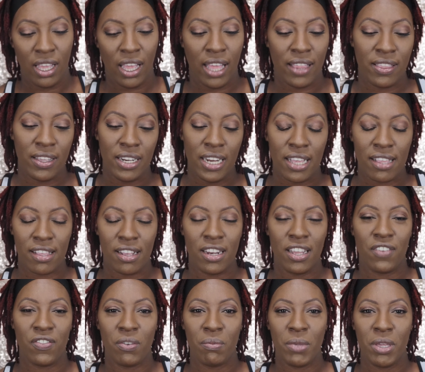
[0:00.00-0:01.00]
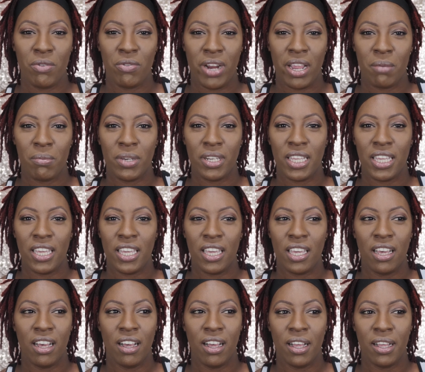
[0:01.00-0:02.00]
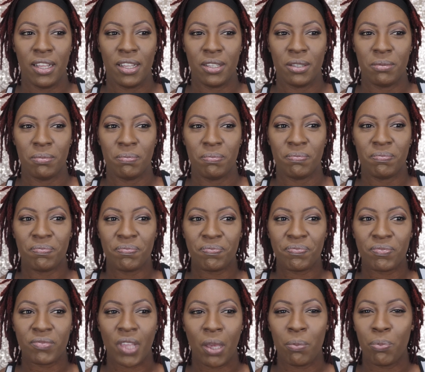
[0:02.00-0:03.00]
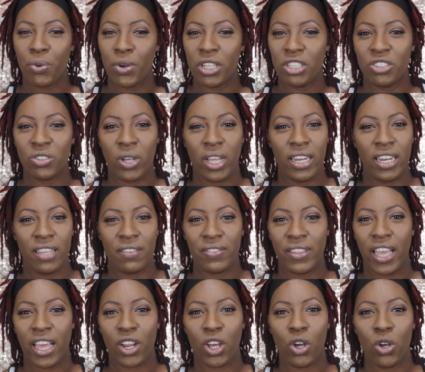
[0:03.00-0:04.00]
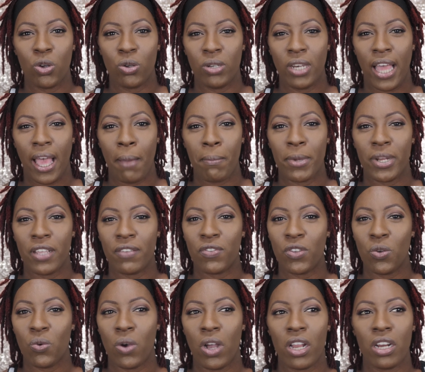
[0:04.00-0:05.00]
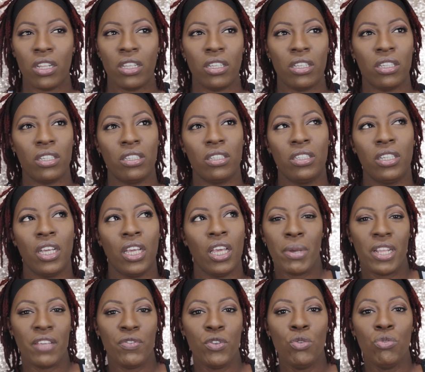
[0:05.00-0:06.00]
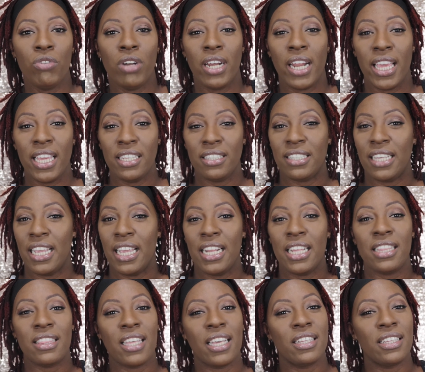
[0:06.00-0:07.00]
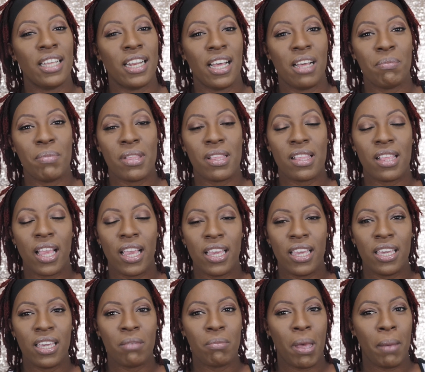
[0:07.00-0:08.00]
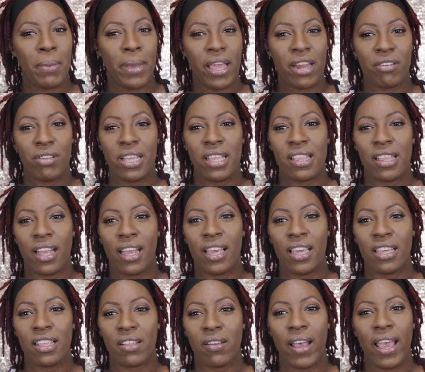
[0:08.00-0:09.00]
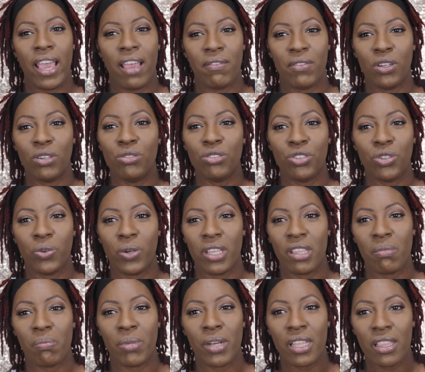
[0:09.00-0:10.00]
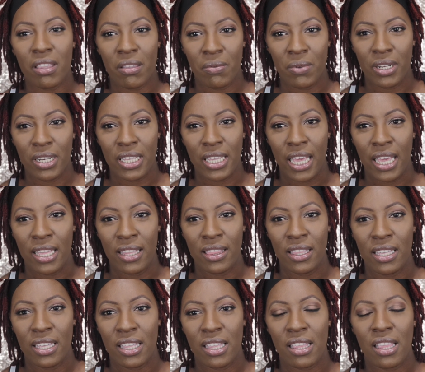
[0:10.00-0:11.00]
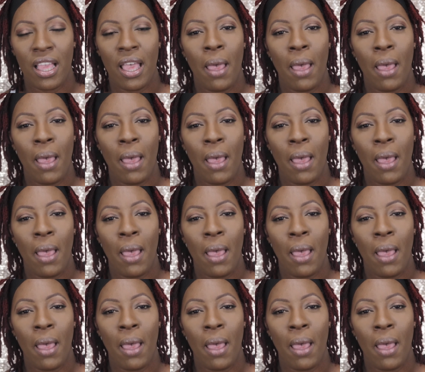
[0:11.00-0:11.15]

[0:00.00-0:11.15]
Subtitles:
I think that's enough of me rambling. I'm pretty sure I left out a whole lot, but if you wanna, if you relate to anything that I'm saying, my battery's dying, so I have no choice but to really end this.